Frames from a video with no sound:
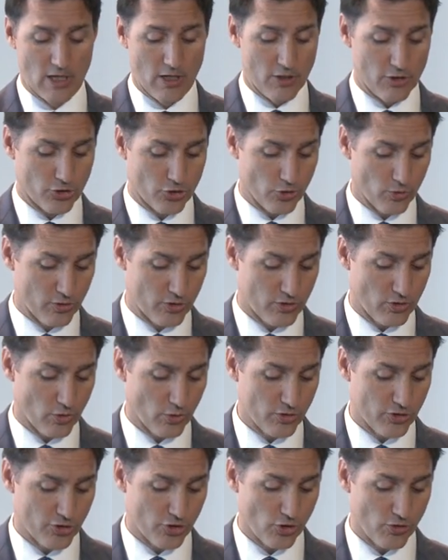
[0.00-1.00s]
Le
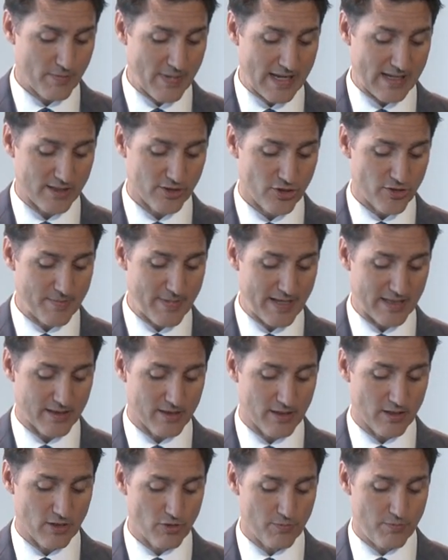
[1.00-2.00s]
taux de chômage est
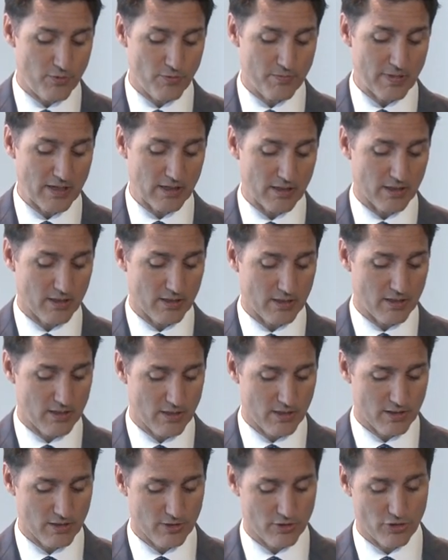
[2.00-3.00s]
maintenant le plus bas
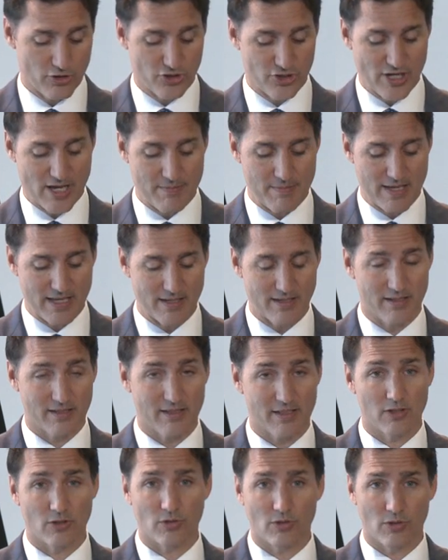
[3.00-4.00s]
que jamais
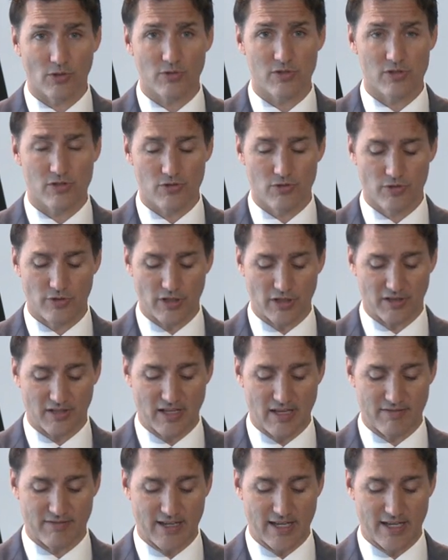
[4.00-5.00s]
et on continue notre
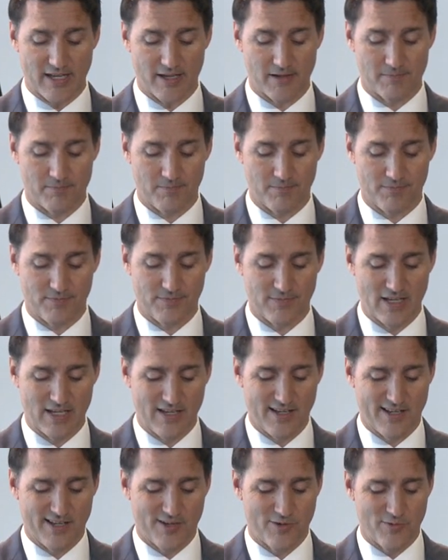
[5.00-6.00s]
travail.
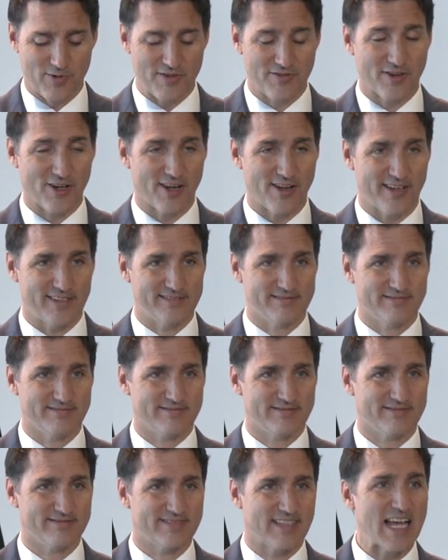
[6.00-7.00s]
We've got
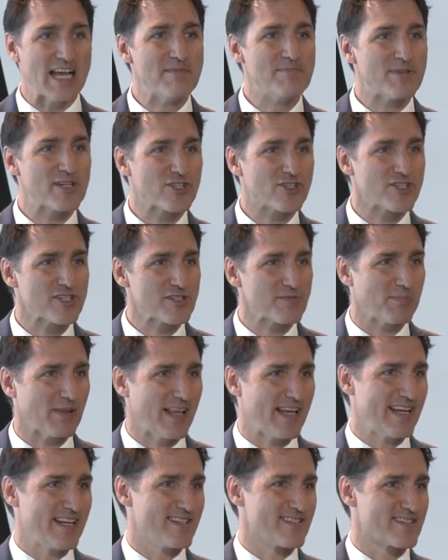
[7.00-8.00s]
ambitious
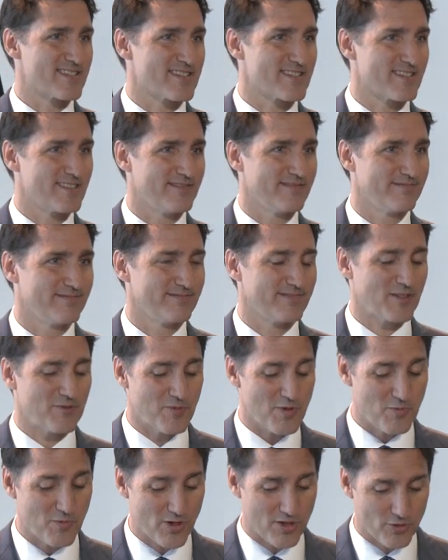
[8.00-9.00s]
plans.
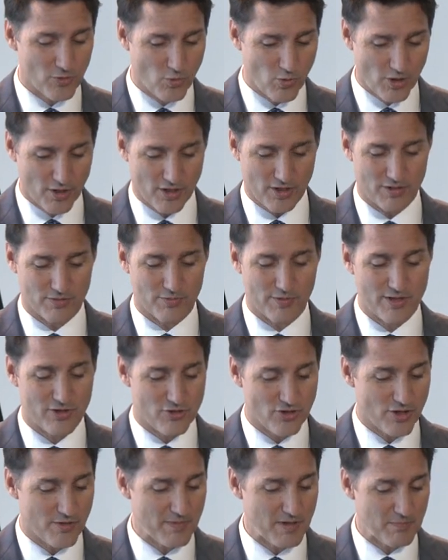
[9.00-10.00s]
We want to work with
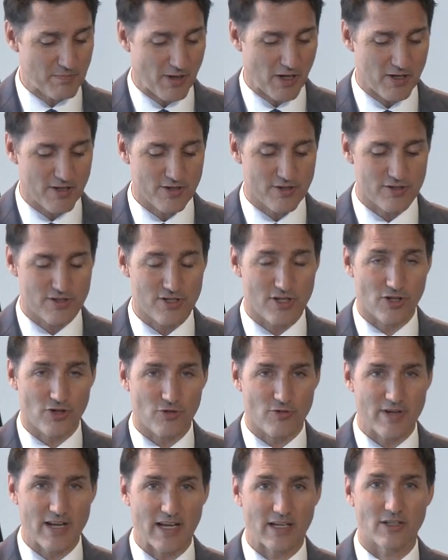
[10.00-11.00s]
German partners to
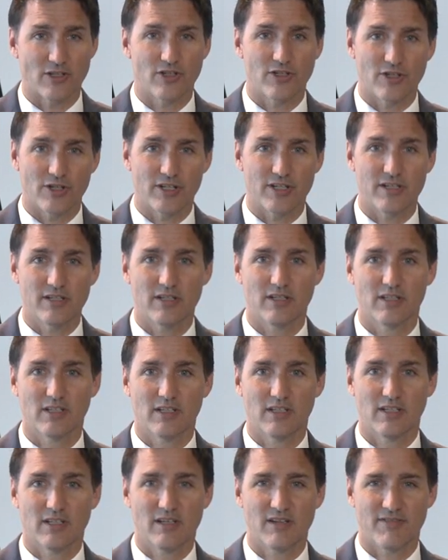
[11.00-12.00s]
create good,
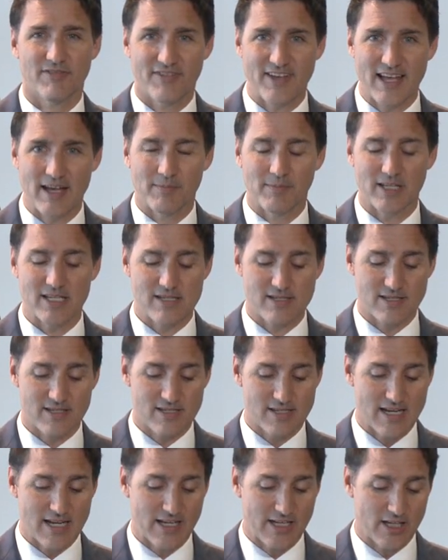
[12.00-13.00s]

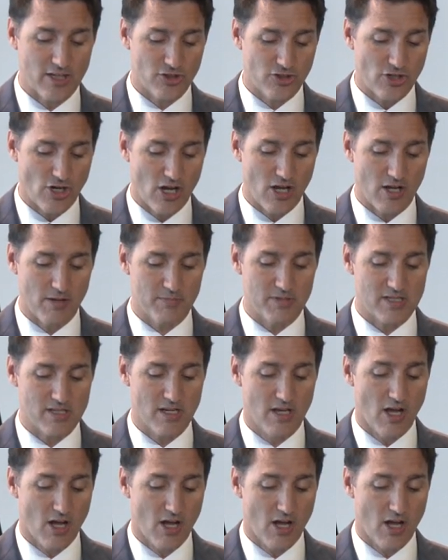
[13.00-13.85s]
family-sustaining jobs